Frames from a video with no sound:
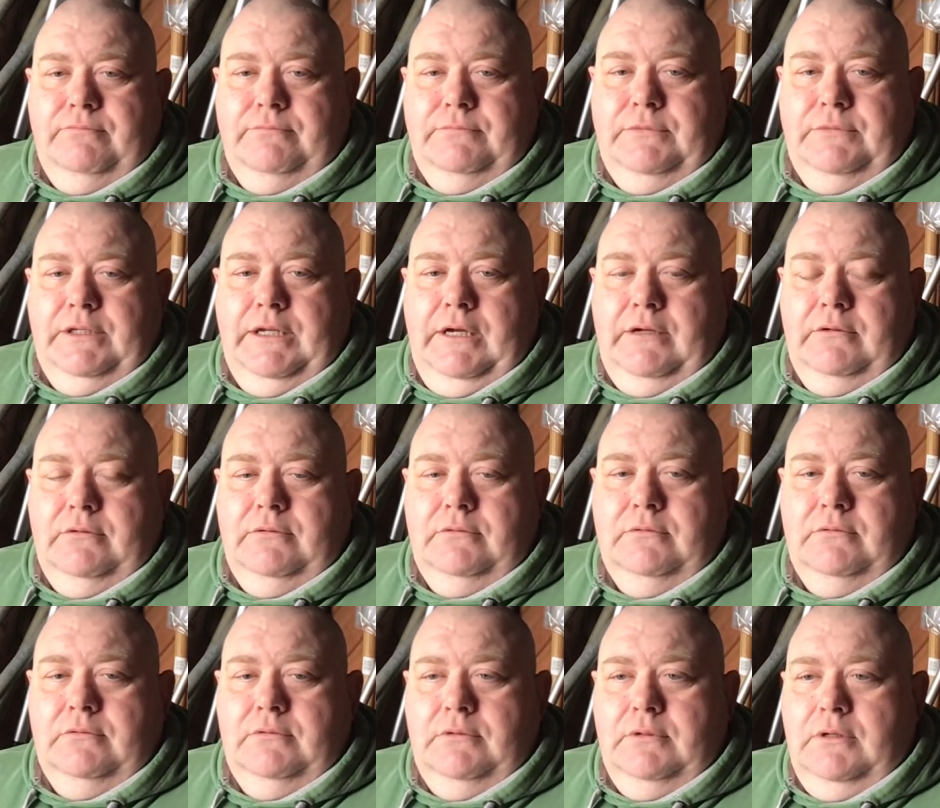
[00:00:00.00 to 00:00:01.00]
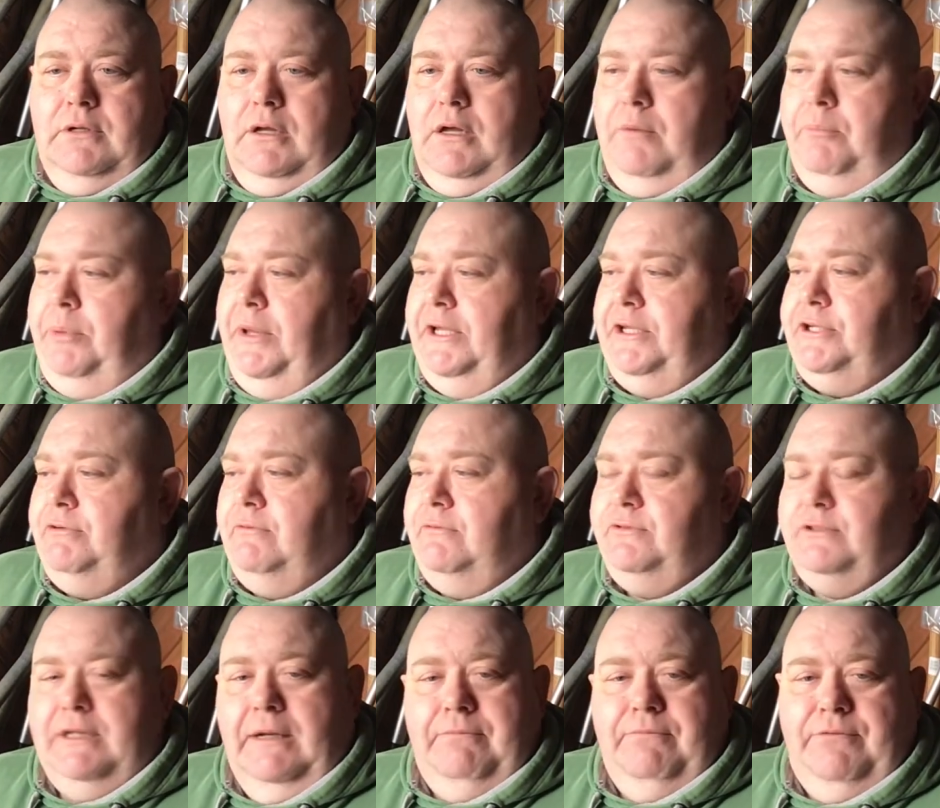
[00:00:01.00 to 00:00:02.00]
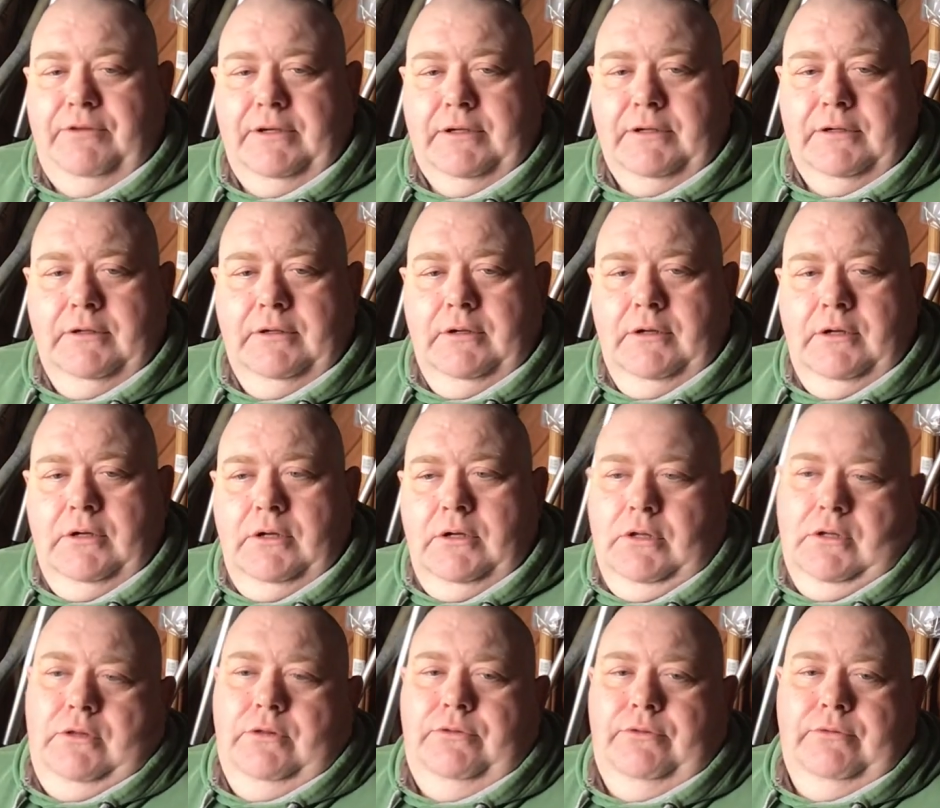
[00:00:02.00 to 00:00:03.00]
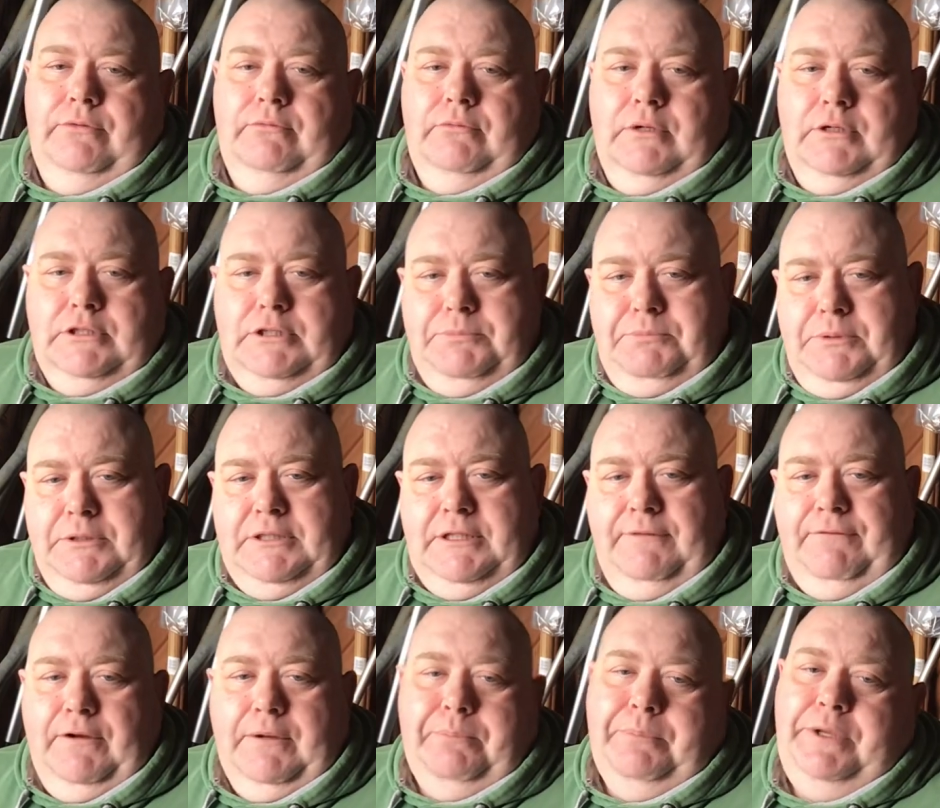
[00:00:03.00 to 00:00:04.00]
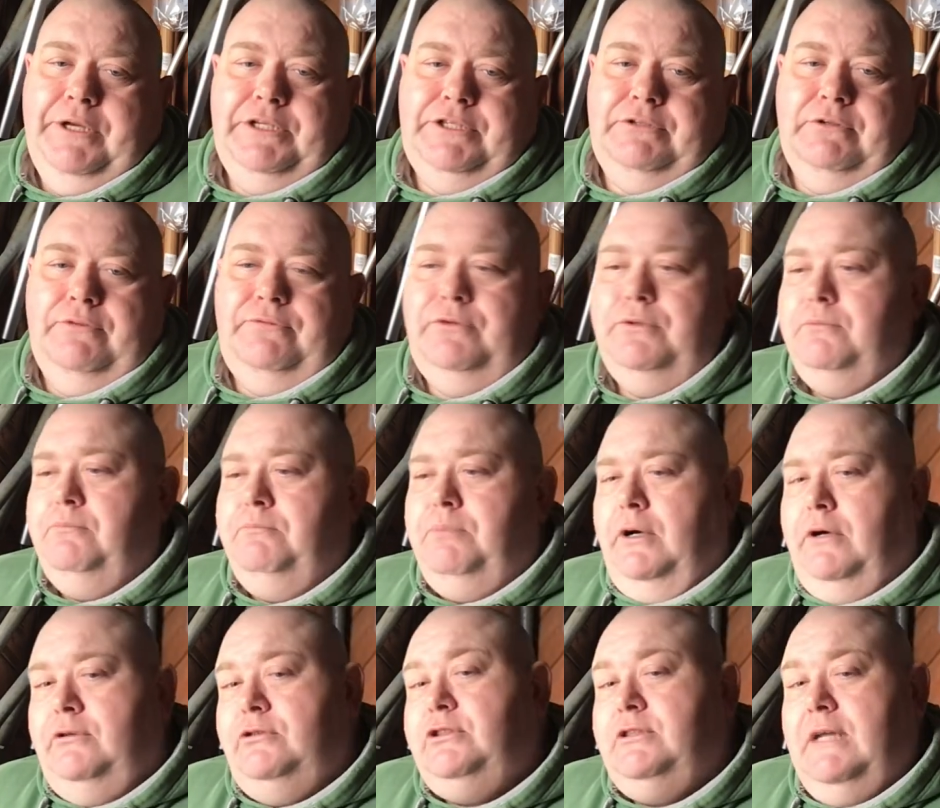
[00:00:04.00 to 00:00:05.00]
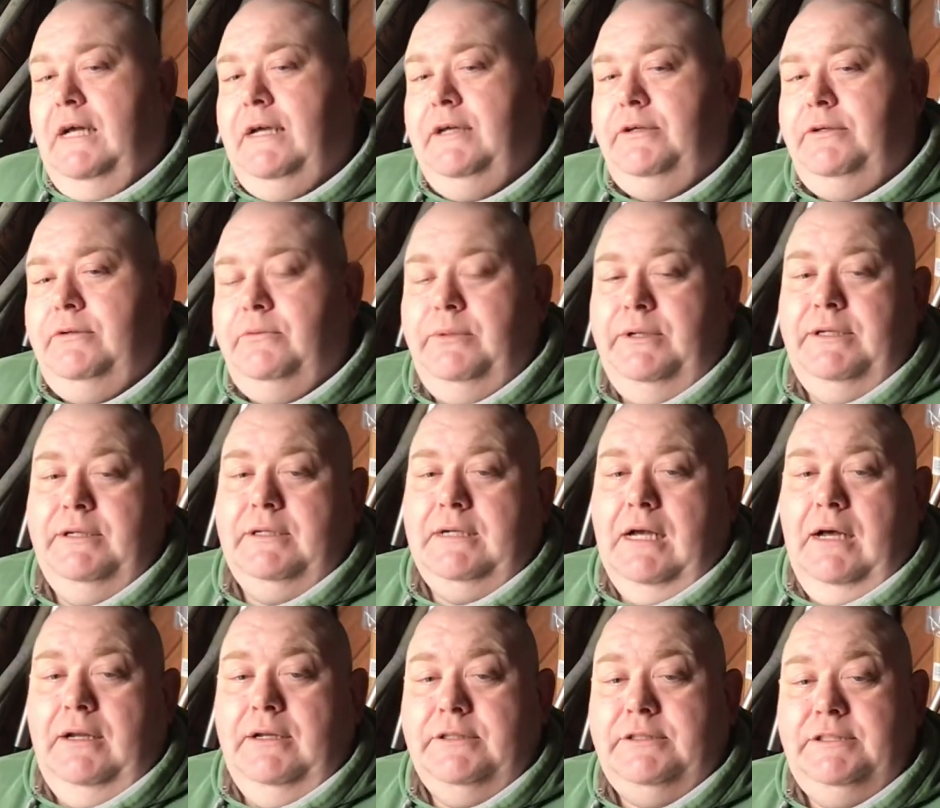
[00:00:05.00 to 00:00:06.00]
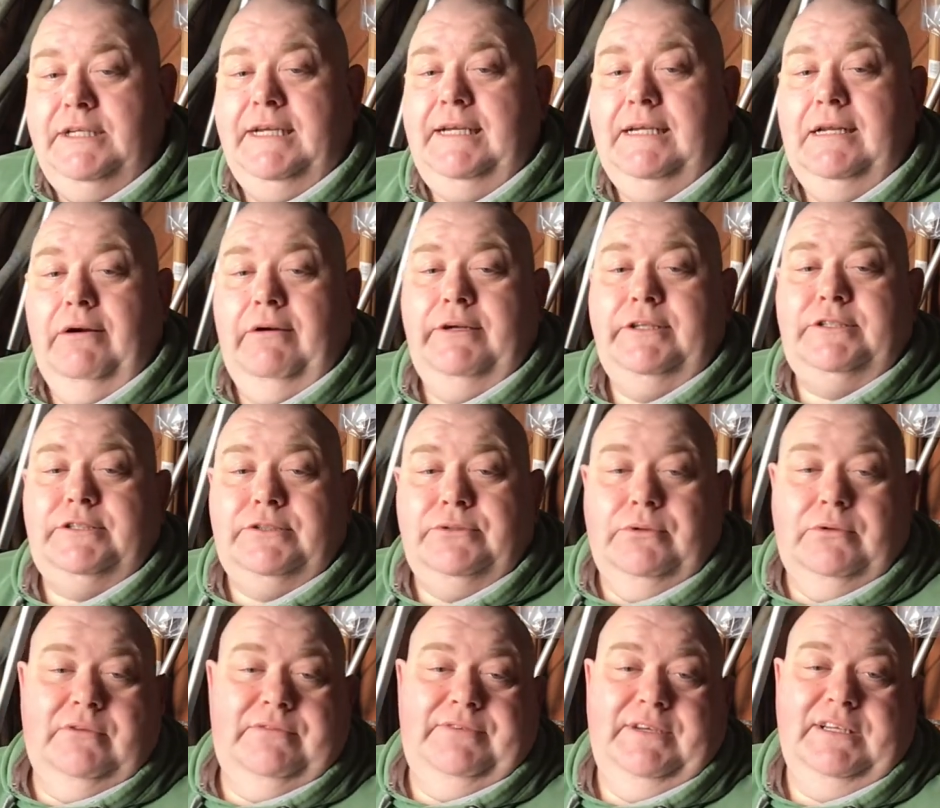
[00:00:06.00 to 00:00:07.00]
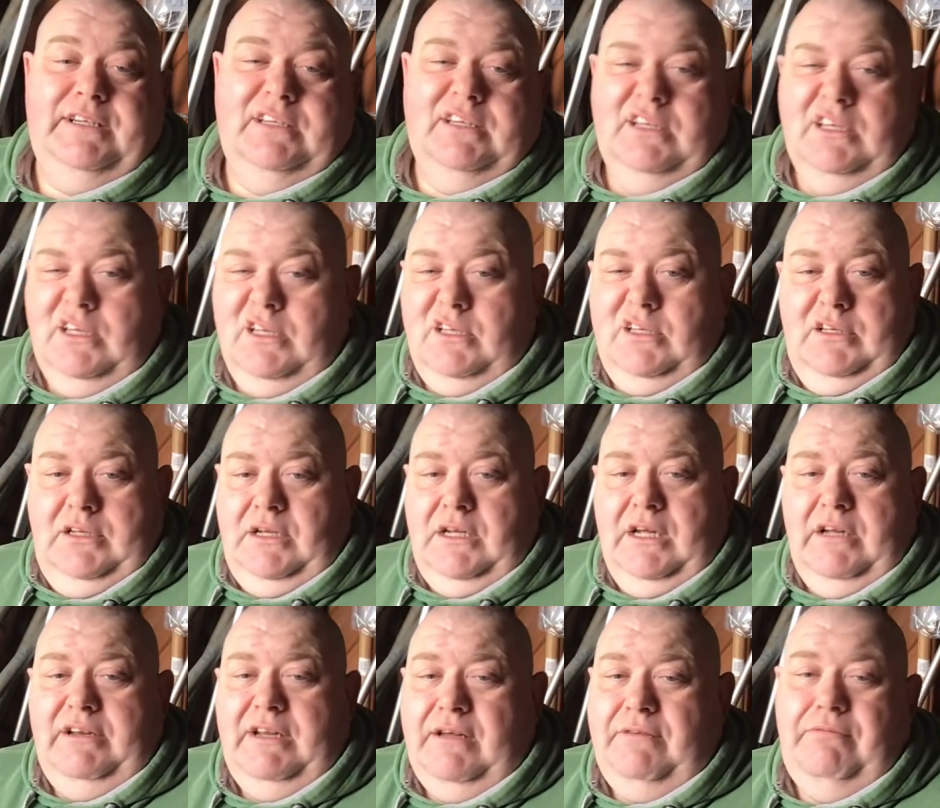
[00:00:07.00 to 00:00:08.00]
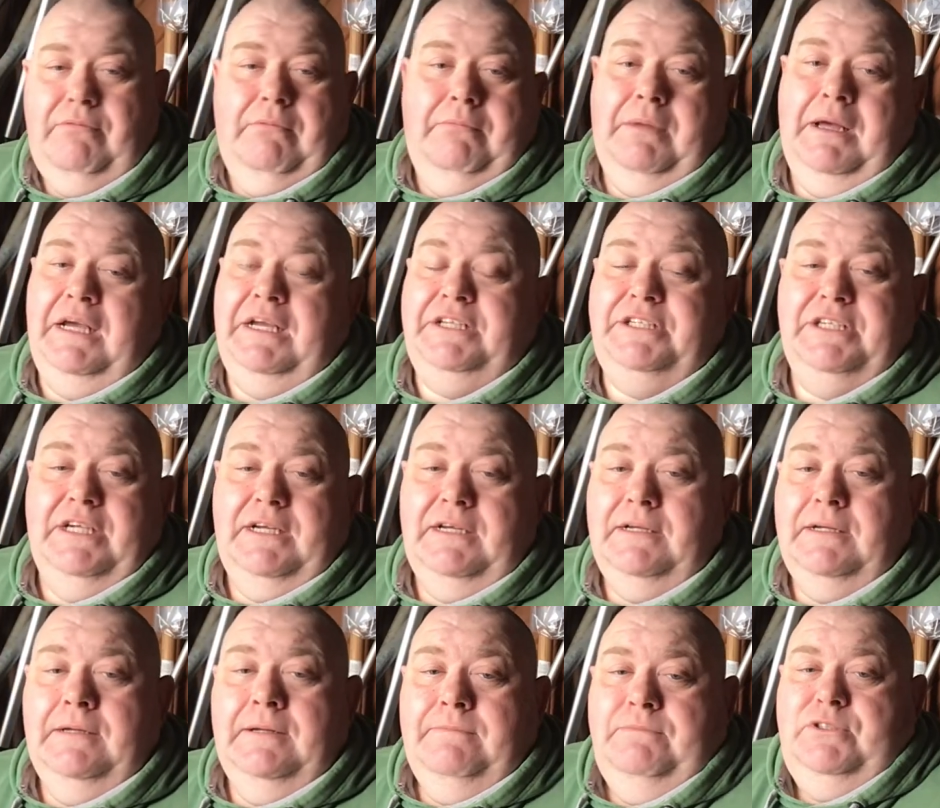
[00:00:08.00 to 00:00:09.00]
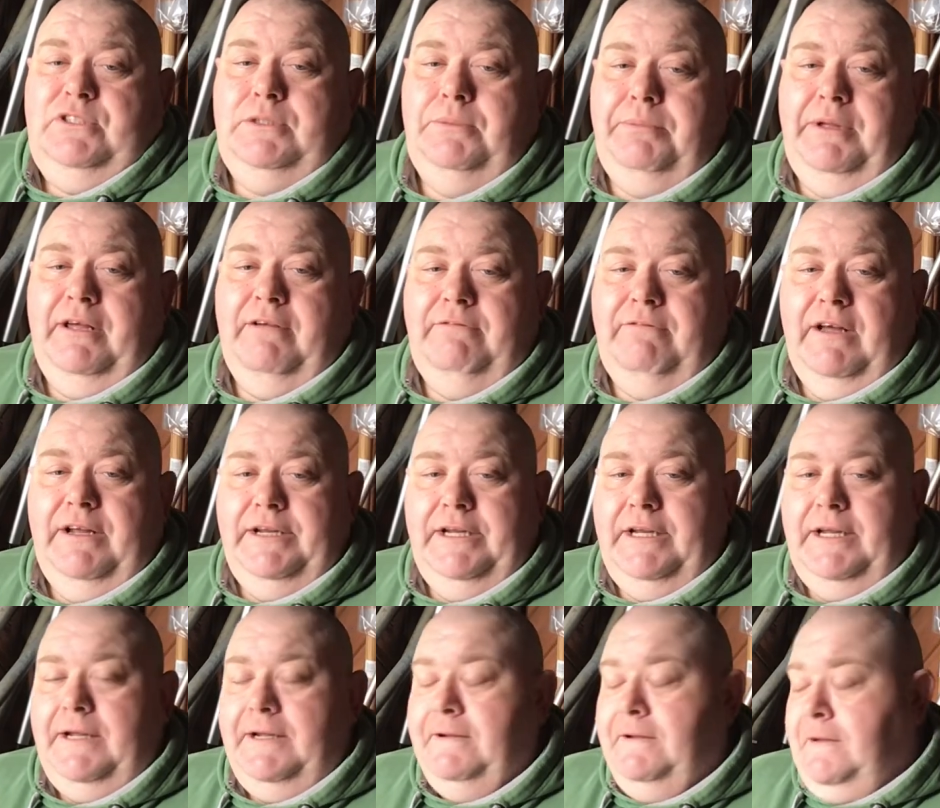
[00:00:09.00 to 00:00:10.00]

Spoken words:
You know, a picture of something, a specific picture. If you can post that, you win a couple of tea lights, sort of thing. You know, nothing major, just a bit of fun in it.